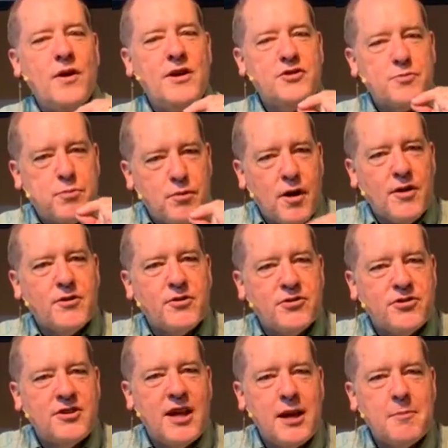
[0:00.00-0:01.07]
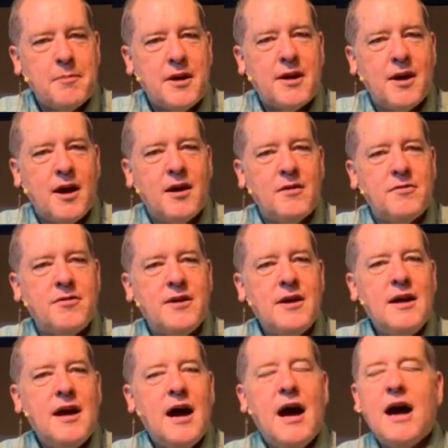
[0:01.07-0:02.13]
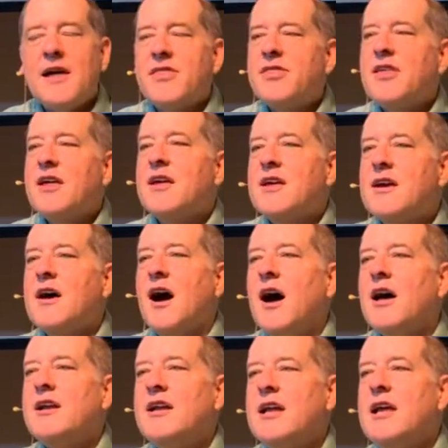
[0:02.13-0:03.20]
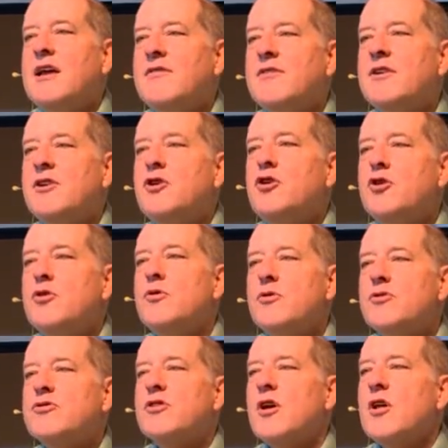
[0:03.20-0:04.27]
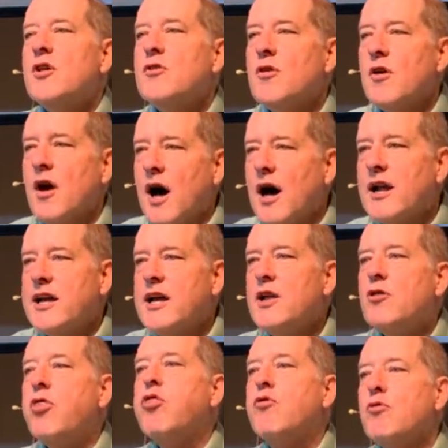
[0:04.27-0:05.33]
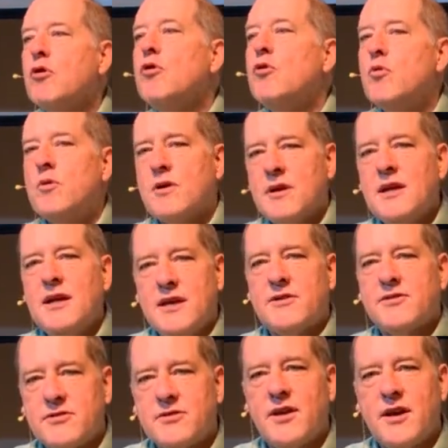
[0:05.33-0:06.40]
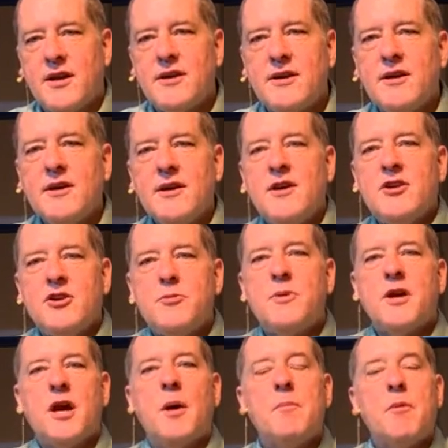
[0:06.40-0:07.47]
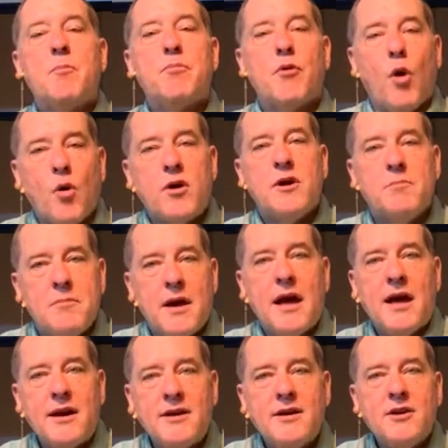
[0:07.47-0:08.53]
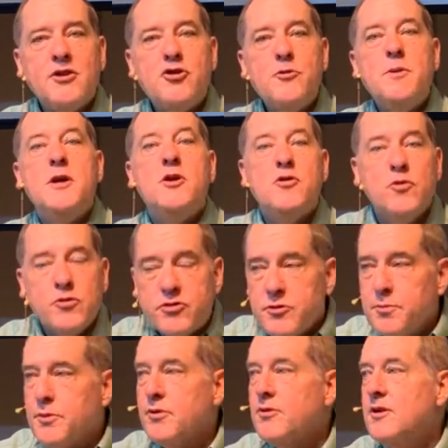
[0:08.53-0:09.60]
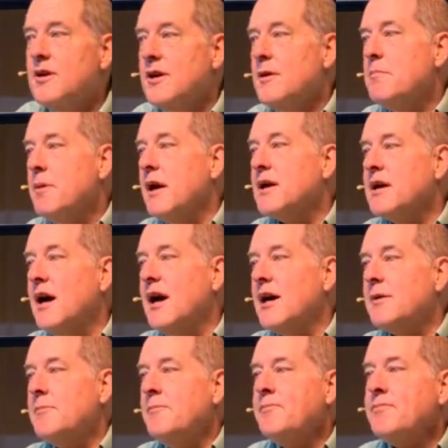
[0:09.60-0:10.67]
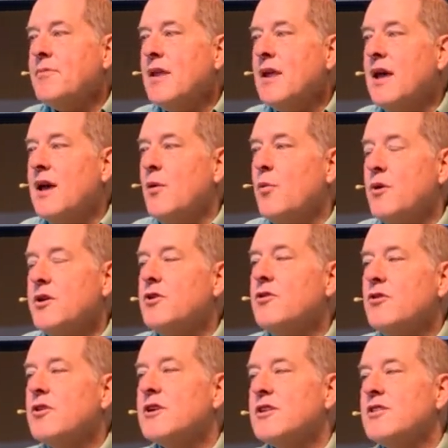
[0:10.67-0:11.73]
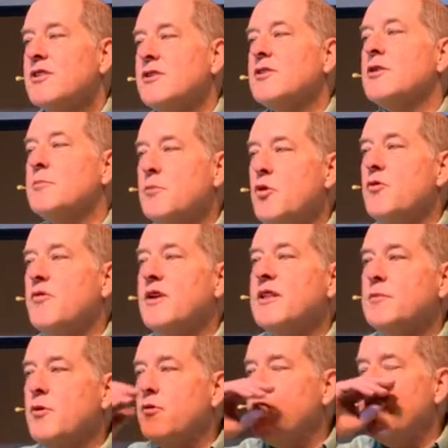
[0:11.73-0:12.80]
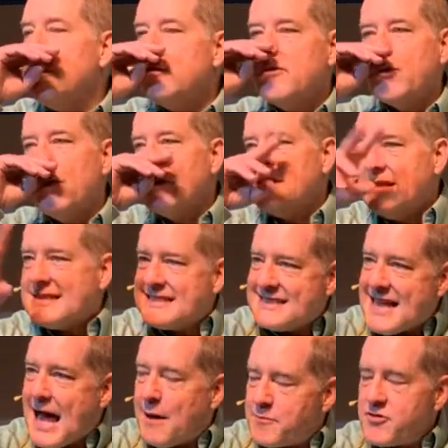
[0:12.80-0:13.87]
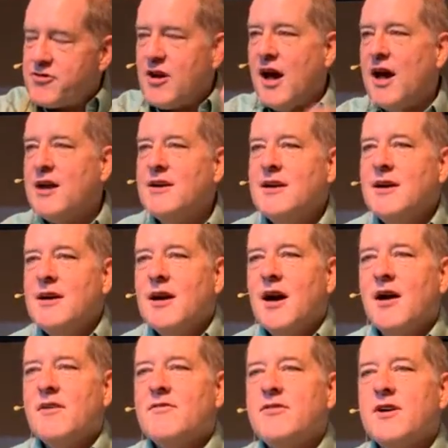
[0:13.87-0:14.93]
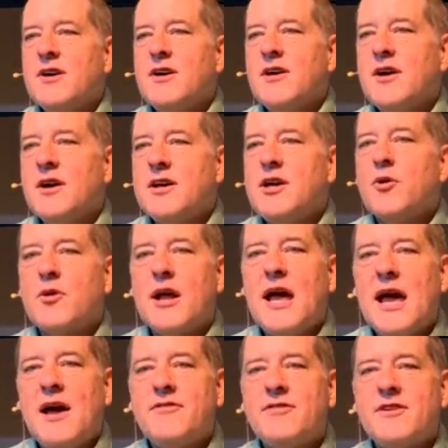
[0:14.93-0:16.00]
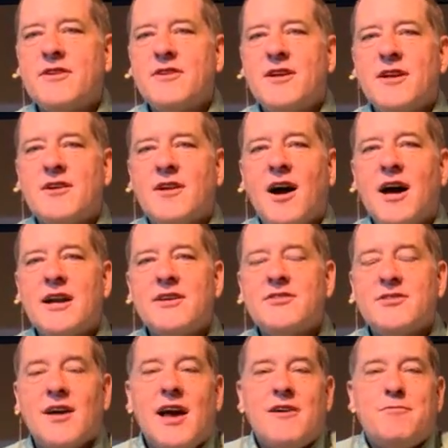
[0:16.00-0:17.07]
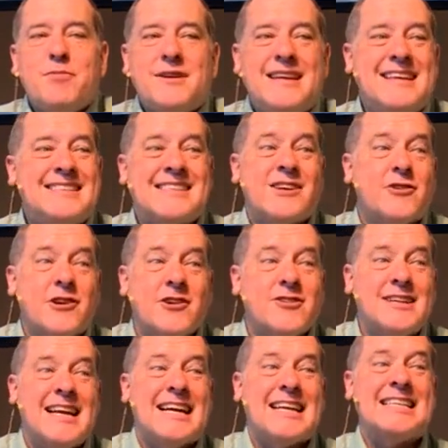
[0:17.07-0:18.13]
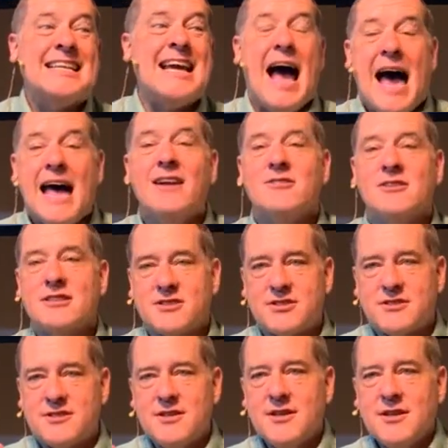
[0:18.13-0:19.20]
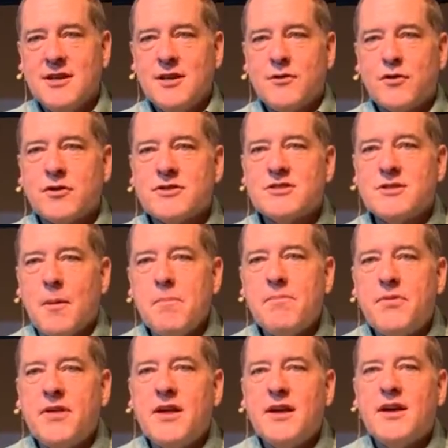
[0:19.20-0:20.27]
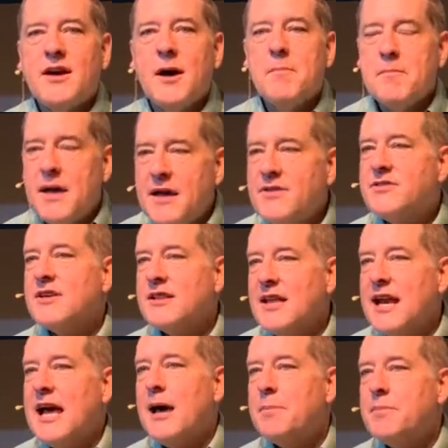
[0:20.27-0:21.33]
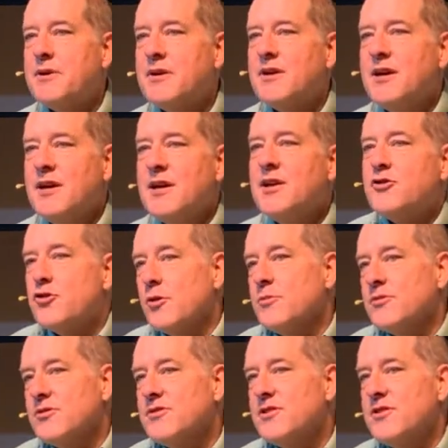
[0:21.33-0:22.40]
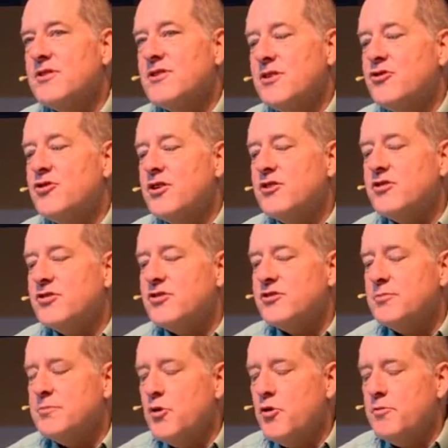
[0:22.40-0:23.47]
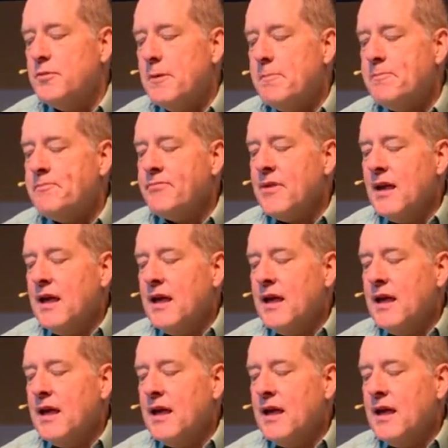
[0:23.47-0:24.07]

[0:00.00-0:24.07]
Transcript: his brother's statement of, I think God even used Lonnie through his sin to become a broken man to be usable by God. And when you look at the, the movie, the movie is, of course, a snapshot of uh, a year and a half in, in Lonnie's life, but he's clearly a catalyst for something amazing that happened in terms of the, the Jesus movement.